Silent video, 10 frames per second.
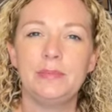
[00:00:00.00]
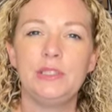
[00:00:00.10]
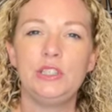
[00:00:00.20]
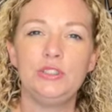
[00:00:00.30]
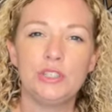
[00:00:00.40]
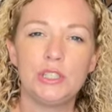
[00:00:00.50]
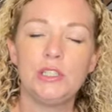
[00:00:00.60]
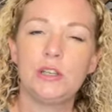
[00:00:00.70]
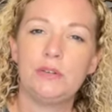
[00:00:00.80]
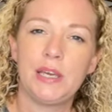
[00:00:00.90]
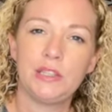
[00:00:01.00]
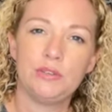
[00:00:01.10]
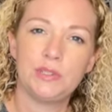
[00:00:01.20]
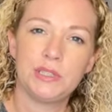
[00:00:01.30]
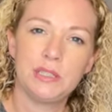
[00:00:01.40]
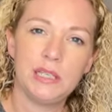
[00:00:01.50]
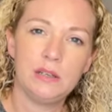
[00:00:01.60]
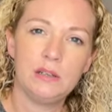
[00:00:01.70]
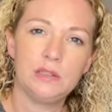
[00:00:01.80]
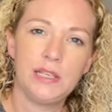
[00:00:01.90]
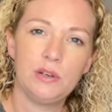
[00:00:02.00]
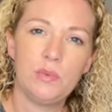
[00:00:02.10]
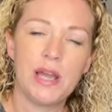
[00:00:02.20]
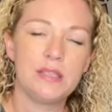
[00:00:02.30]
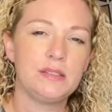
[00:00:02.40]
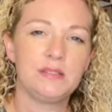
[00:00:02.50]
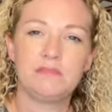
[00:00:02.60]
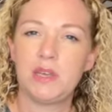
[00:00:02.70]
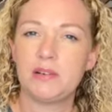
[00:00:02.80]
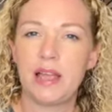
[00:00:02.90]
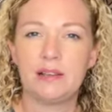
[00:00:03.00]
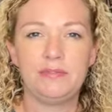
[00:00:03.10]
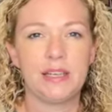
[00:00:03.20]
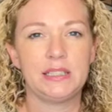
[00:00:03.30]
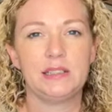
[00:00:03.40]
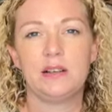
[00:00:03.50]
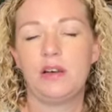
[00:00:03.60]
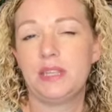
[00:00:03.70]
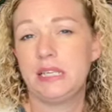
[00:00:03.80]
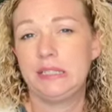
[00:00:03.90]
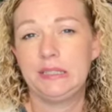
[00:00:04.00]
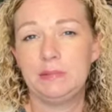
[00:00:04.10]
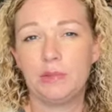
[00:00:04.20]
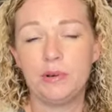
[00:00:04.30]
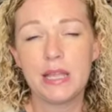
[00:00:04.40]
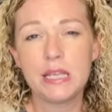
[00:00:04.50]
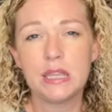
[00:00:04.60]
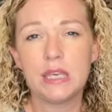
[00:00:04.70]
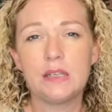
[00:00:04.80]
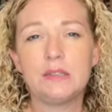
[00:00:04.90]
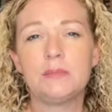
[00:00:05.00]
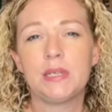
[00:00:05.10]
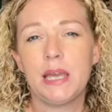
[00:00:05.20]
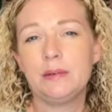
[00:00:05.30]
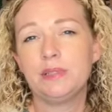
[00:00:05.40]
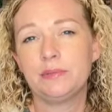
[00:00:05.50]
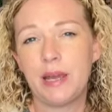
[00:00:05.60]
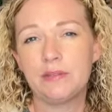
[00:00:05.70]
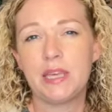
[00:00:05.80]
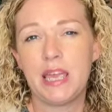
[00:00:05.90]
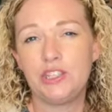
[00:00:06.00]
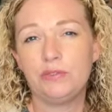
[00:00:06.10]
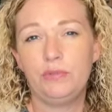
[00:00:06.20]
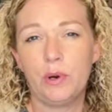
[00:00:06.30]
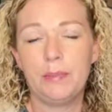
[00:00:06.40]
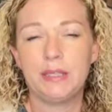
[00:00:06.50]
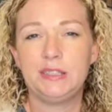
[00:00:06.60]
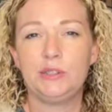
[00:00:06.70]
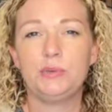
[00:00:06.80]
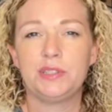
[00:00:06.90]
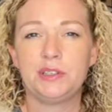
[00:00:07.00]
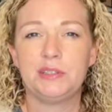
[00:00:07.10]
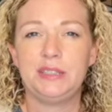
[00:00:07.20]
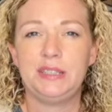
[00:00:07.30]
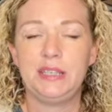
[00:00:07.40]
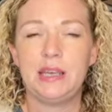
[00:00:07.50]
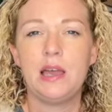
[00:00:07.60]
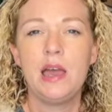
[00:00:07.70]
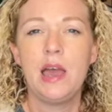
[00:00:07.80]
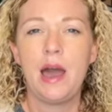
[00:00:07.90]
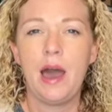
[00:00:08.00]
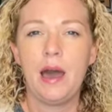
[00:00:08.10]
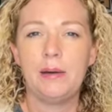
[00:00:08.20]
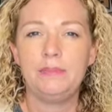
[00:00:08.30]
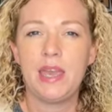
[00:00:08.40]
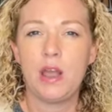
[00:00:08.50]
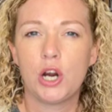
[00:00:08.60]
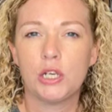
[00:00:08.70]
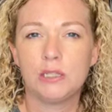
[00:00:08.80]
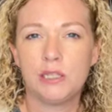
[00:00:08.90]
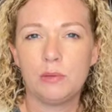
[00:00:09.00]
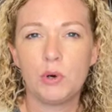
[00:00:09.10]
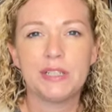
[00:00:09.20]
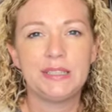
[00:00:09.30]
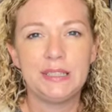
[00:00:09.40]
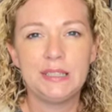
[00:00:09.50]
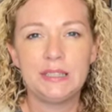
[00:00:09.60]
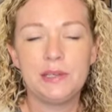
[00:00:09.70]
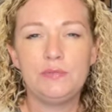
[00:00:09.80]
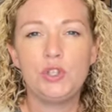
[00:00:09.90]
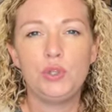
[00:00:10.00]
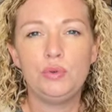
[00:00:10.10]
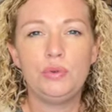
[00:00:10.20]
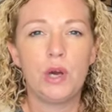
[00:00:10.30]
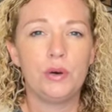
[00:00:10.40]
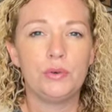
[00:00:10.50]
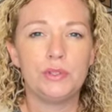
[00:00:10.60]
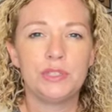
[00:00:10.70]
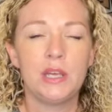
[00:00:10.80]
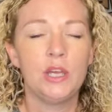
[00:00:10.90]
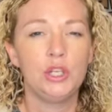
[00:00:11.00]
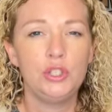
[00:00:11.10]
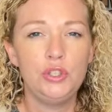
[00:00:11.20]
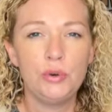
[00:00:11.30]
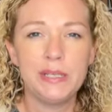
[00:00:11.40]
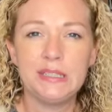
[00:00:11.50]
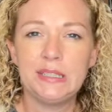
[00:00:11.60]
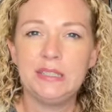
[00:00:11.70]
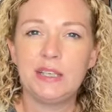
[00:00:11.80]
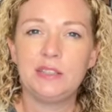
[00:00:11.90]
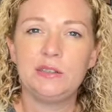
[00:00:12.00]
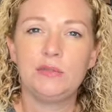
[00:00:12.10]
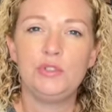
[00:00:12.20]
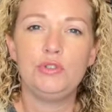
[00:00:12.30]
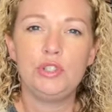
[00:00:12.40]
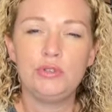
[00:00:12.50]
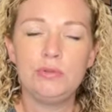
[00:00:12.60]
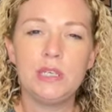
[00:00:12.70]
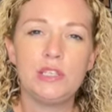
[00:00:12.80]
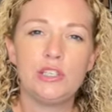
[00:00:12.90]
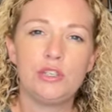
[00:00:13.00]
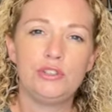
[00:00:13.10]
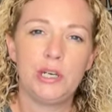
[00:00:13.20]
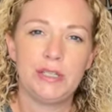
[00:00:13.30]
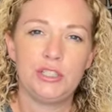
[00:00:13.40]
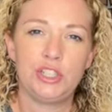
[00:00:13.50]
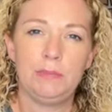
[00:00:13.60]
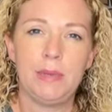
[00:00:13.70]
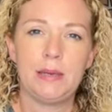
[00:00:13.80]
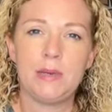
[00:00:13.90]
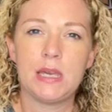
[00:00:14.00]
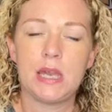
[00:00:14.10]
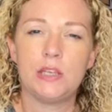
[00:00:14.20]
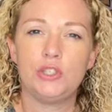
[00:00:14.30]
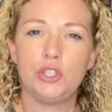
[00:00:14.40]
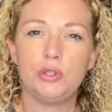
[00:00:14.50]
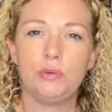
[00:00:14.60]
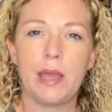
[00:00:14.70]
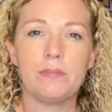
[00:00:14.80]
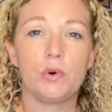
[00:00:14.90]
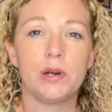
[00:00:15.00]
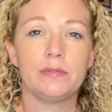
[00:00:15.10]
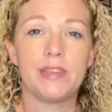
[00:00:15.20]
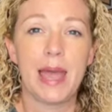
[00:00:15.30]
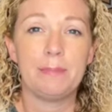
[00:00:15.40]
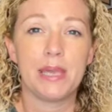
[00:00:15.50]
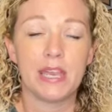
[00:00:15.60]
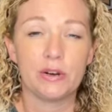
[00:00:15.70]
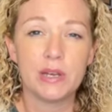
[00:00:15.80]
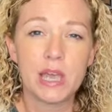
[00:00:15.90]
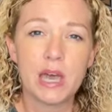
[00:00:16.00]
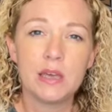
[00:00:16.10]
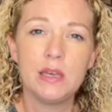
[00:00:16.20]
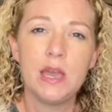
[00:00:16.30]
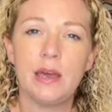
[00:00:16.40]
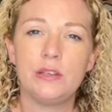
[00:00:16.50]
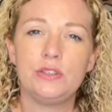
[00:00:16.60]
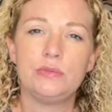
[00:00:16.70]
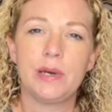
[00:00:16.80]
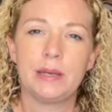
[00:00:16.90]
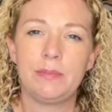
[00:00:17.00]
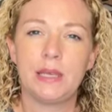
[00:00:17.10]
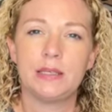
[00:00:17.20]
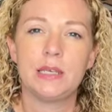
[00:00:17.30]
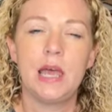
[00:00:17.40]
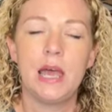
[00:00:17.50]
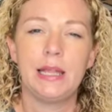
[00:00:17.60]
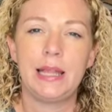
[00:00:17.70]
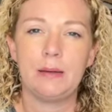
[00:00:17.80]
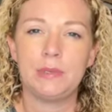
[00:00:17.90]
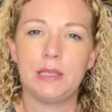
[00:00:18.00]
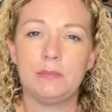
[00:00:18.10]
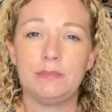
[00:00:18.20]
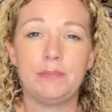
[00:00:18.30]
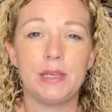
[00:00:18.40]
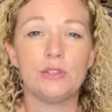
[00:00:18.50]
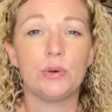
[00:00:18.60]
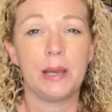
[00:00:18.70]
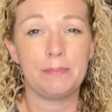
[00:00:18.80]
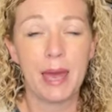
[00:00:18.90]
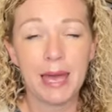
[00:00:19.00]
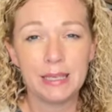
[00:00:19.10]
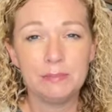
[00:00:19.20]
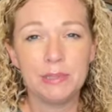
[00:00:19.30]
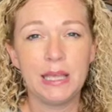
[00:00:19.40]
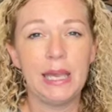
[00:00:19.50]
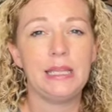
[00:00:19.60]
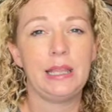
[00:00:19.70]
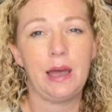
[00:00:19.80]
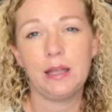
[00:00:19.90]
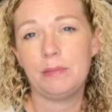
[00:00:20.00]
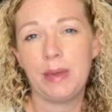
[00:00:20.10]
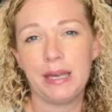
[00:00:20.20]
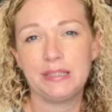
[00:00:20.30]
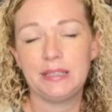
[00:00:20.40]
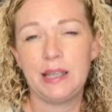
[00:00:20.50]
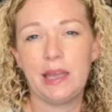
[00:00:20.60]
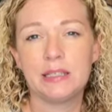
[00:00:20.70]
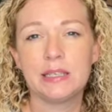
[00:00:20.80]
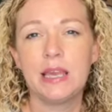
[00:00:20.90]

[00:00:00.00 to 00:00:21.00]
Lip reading: Usually, you know, like those little ones, they're not affected at all. They can sleep through anything. Sometimes around the age of 4 months, you will start to see they a little more sensitive to those noises. And so if you do need to transition baby into a more nap area, I do recommend napping them into a pack and play, not a bassinet.